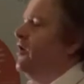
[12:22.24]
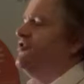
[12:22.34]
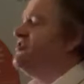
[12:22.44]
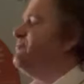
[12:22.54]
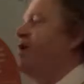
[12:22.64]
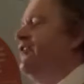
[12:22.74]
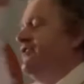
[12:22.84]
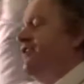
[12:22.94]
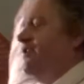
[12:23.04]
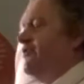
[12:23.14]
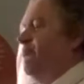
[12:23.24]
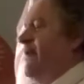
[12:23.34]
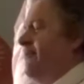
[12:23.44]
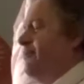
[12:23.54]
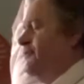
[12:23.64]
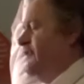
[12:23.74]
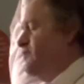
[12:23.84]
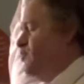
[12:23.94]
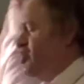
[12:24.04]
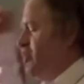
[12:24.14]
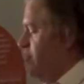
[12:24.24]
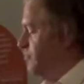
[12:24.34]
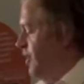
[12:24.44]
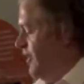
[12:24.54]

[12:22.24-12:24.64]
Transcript: Despite the map that was shown